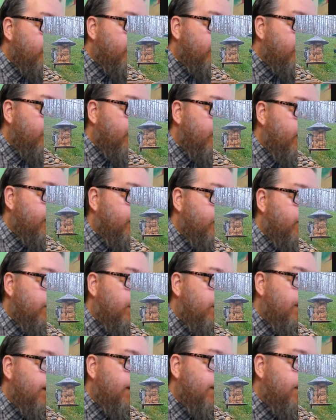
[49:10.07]
And
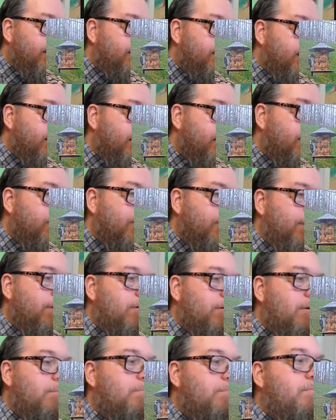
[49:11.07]
Carla S., hello,
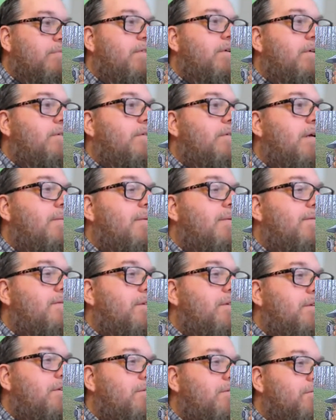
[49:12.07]
welcome. First time I've
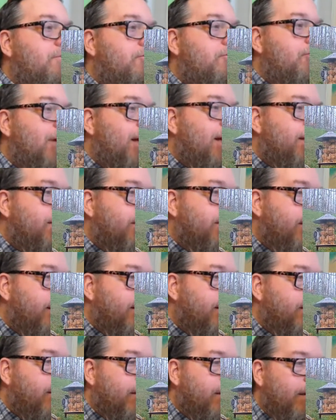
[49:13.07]
seen you in the chat today,
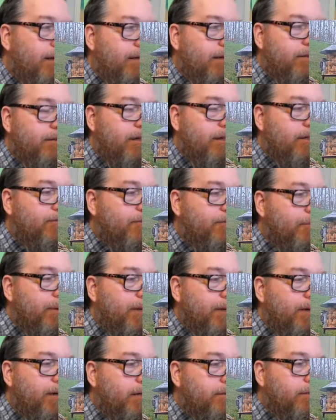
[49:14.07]
Carla S. Thanks for being
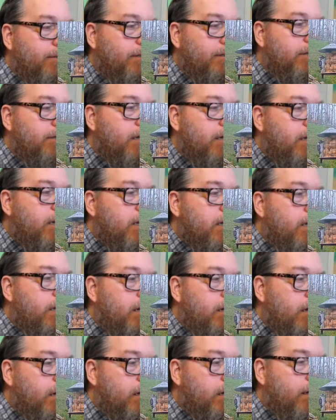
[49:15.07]
here. It says,
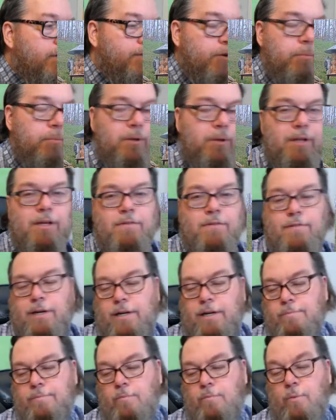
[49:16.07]
uh, if you believe in
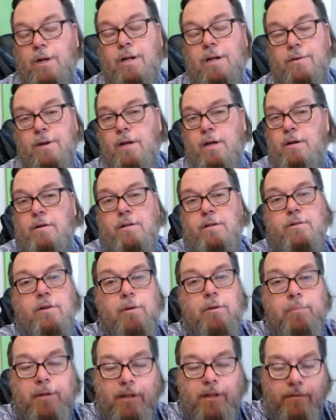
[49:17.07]
it. Well, not only do I
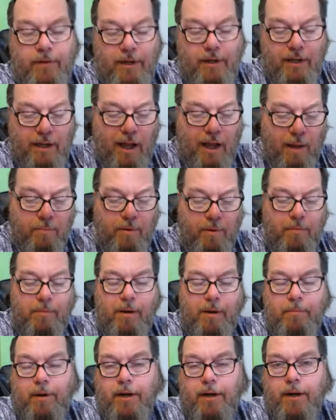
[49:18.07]
believe in it, I put my
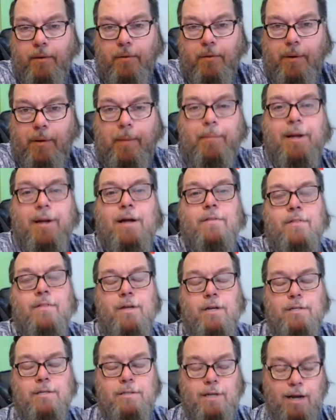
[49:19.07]
money where my mouth
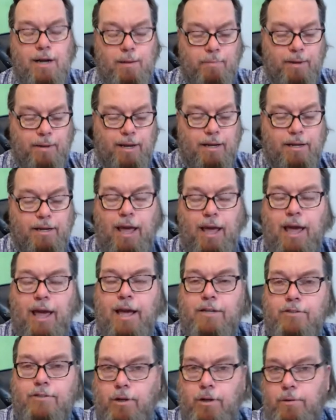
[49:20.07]
is, and I paid
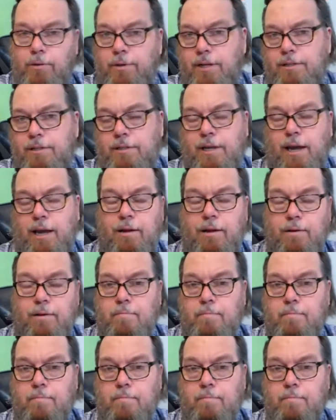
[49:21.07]
cash, no discount,